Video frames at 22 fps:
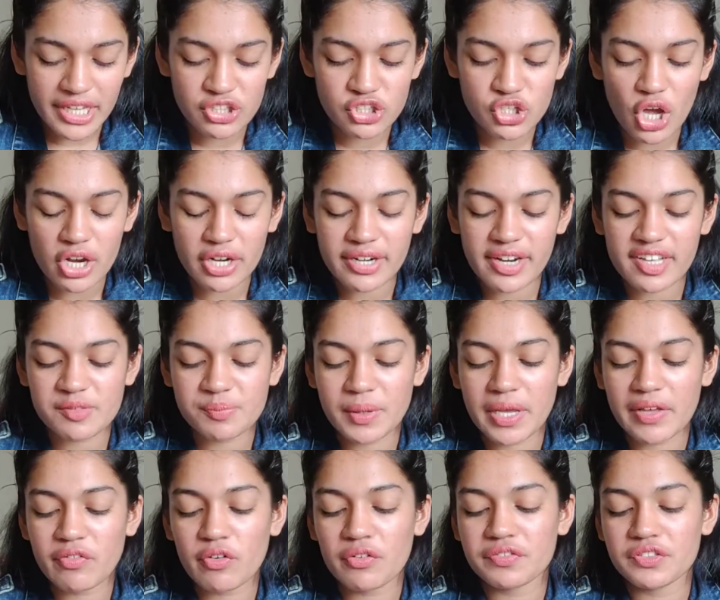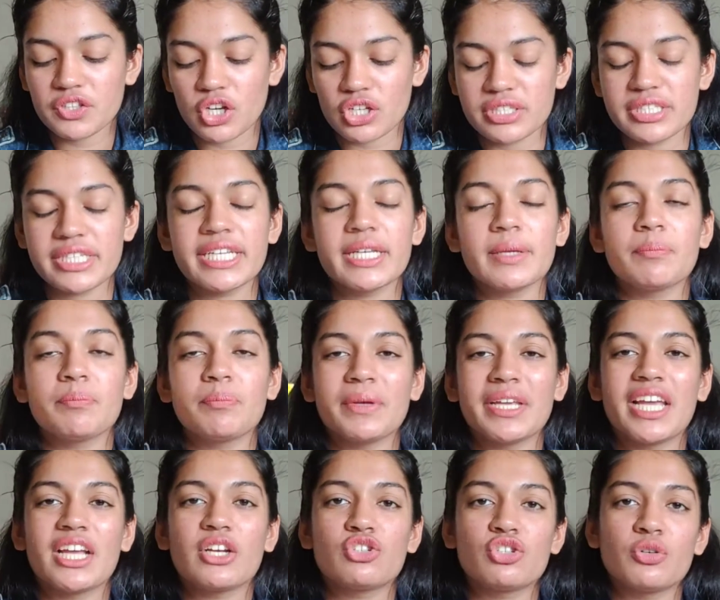It's got an SPF of 30
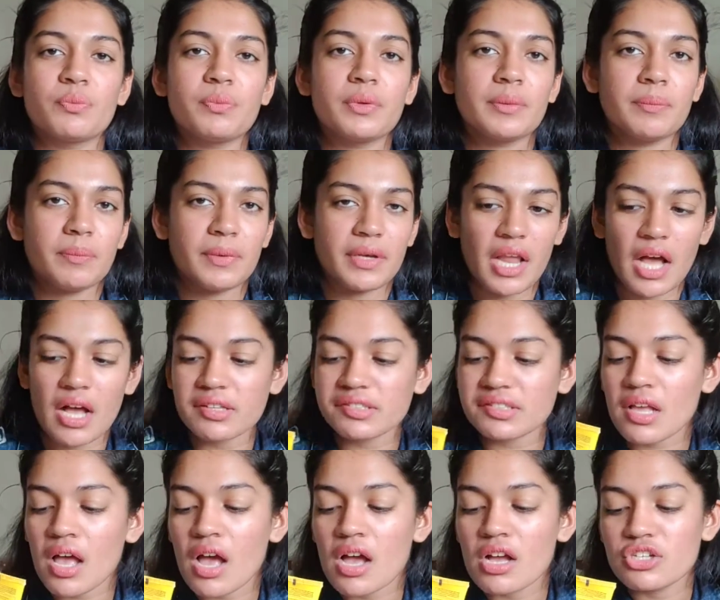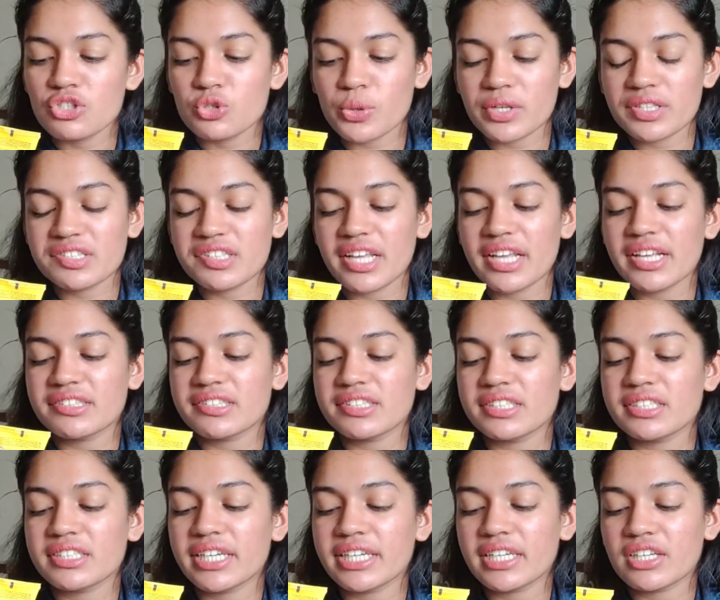PA++. So it says
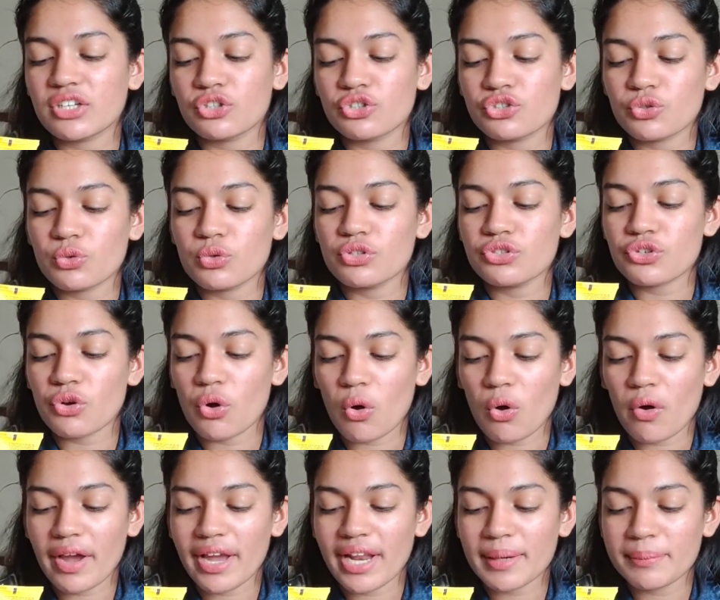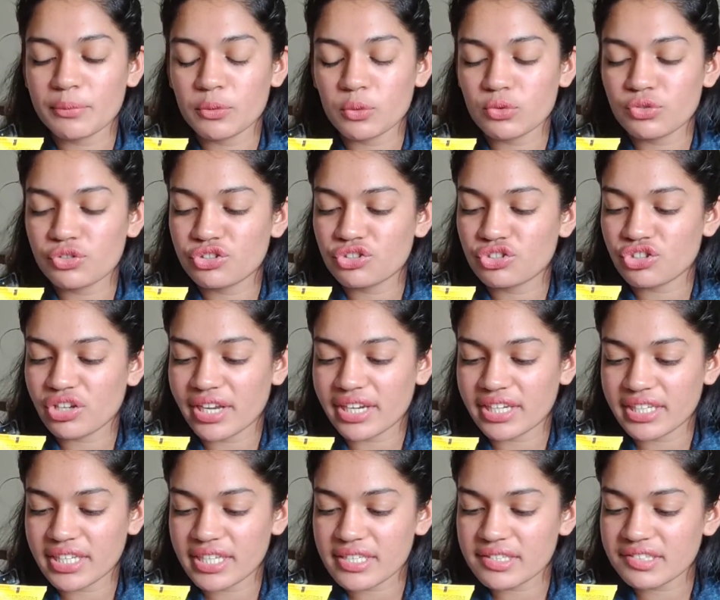that it controls oil, boosts
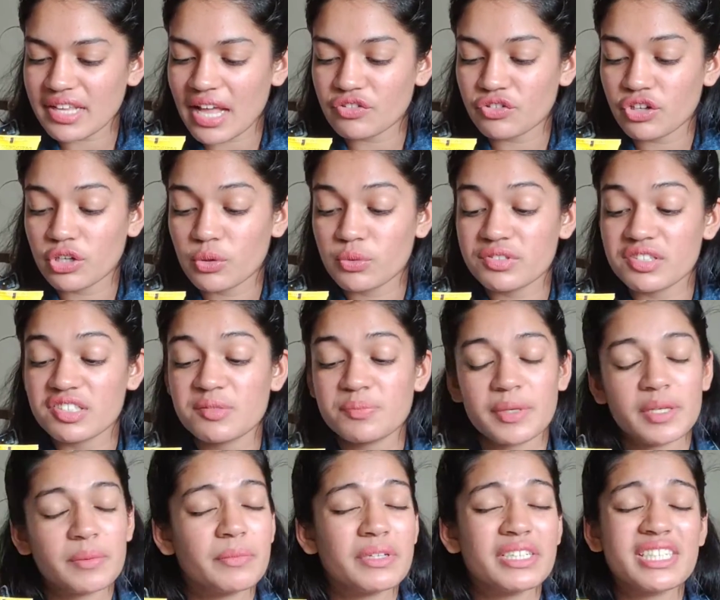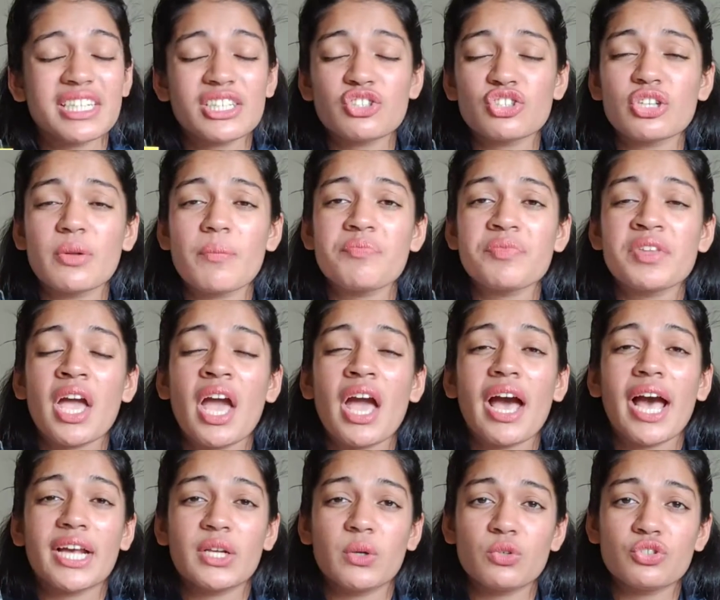radiance, and reduces pigmentation.
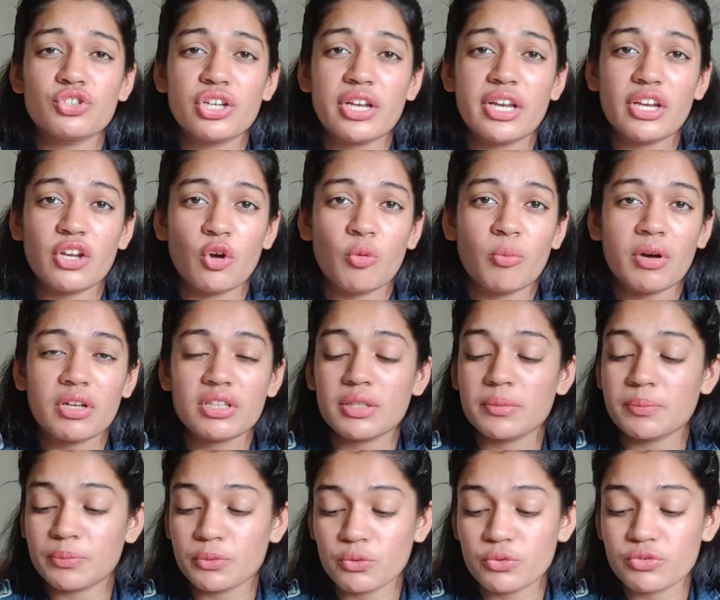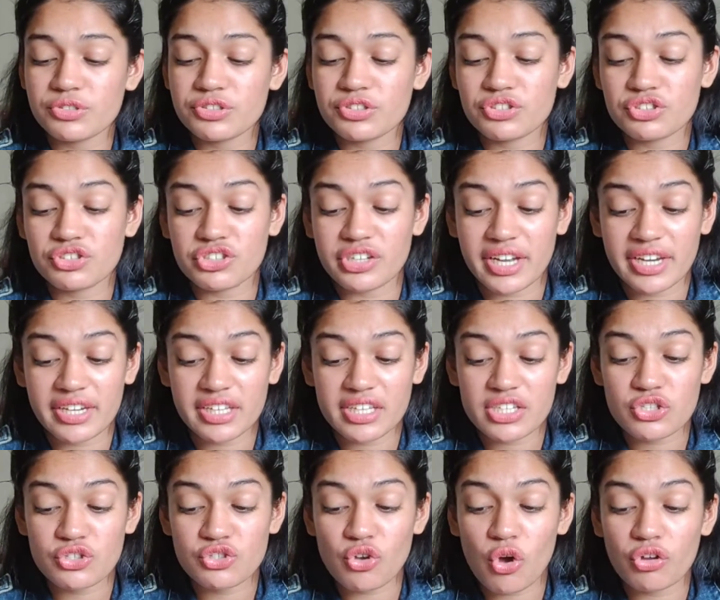I don't really know about the boosts
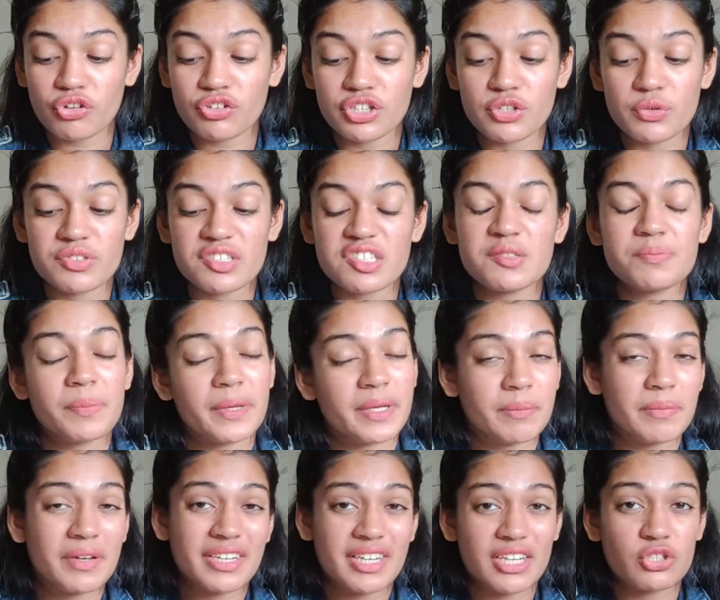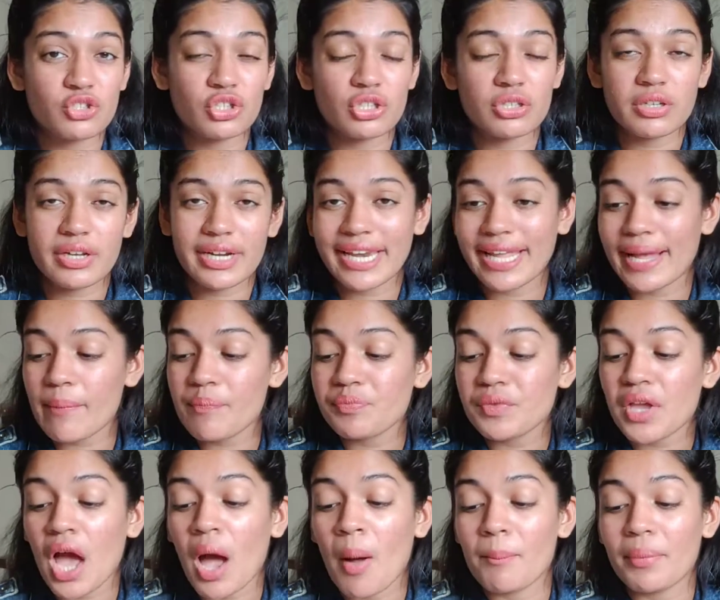radiance or reduces pigmentation
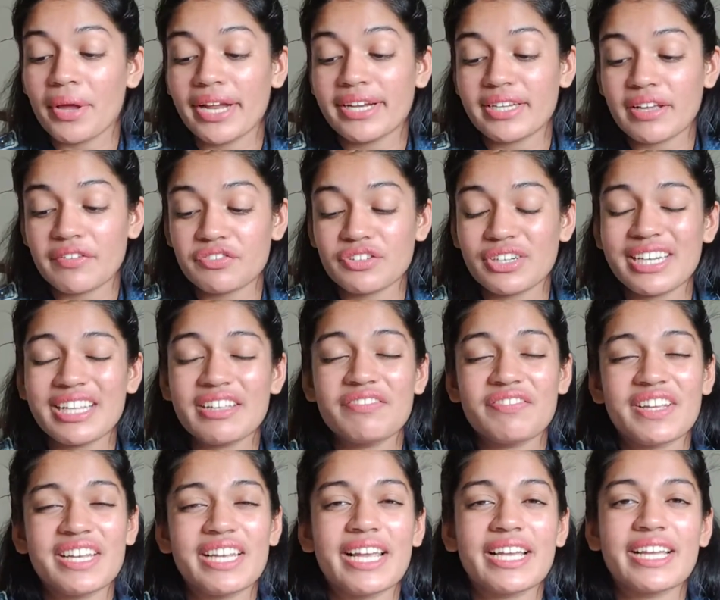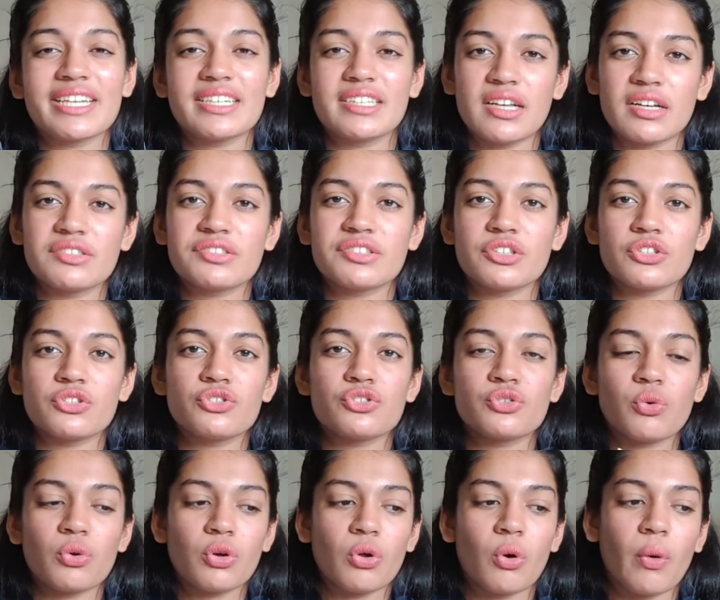claim, but I definitely feel like it does
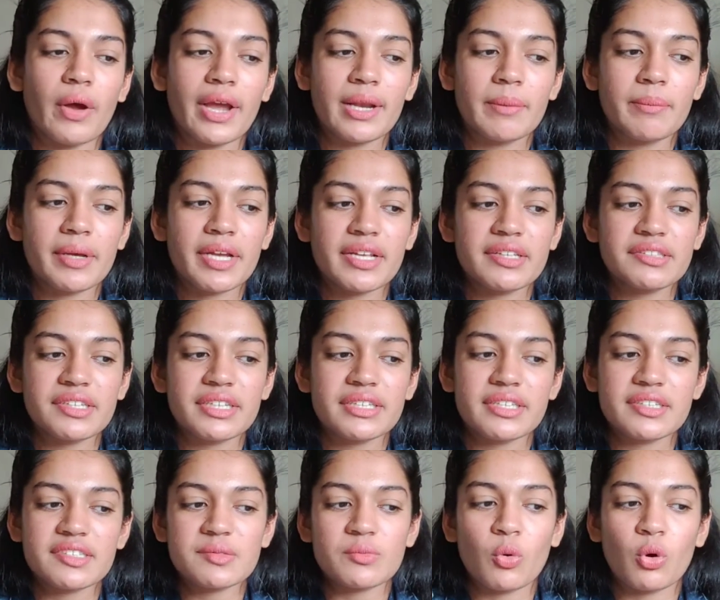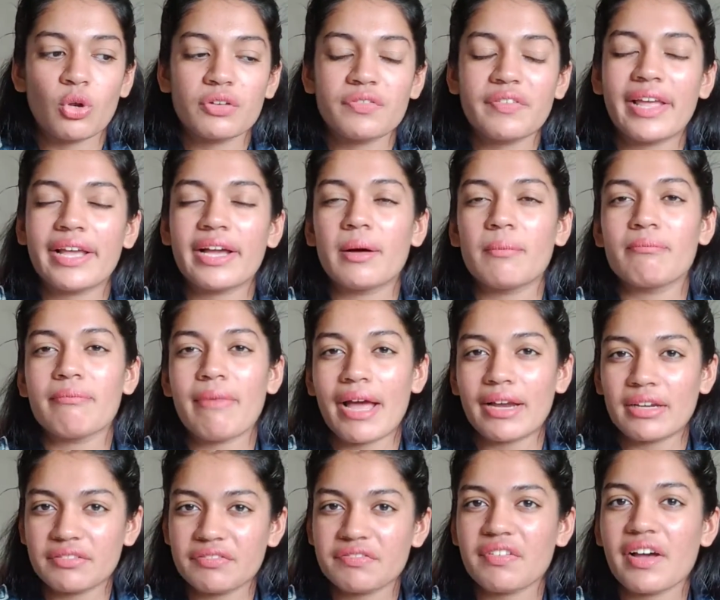control oil because it is more of like a
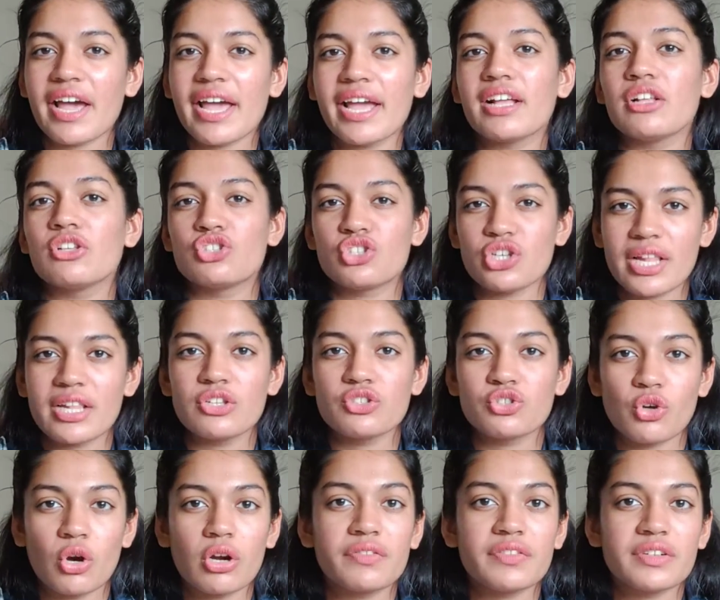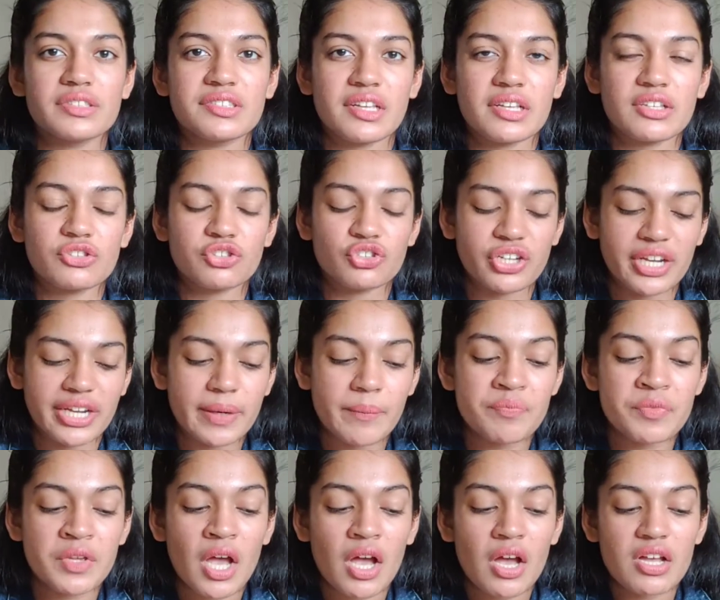mattifying gel sort of a
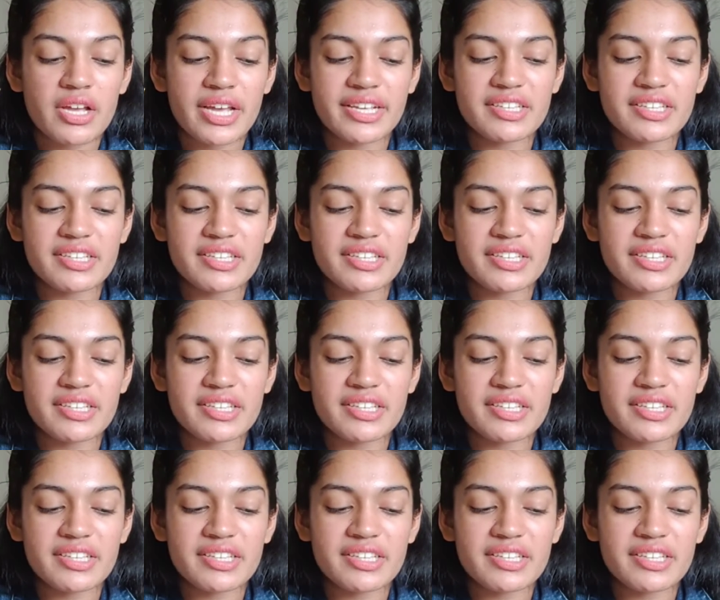sunscreen.